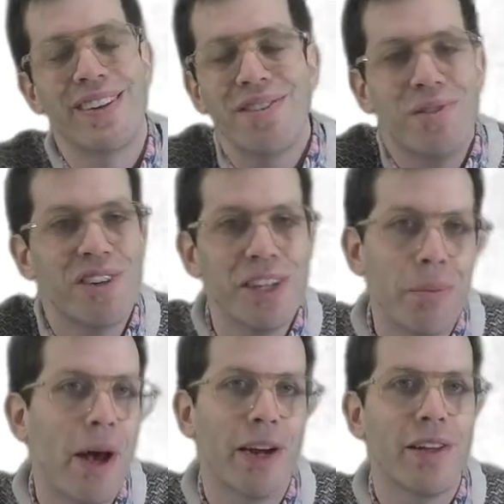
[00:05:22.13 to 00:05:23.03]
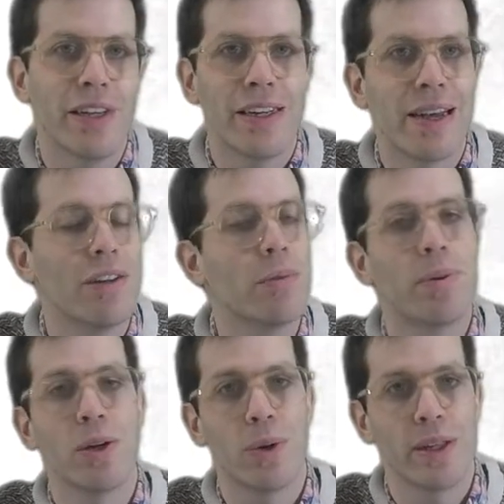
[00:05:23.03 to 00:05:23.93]
It doesn't really matter. They can
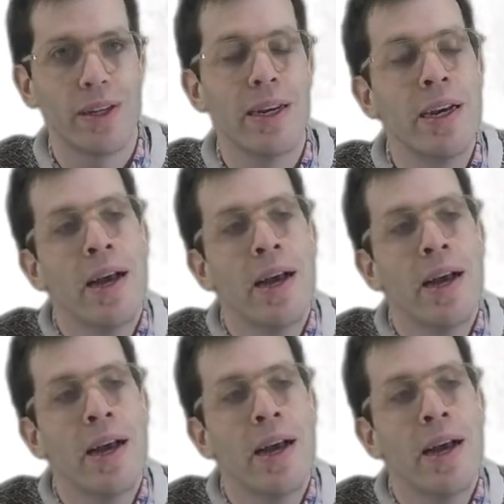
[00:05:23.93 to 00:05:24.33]
download pretty quickly.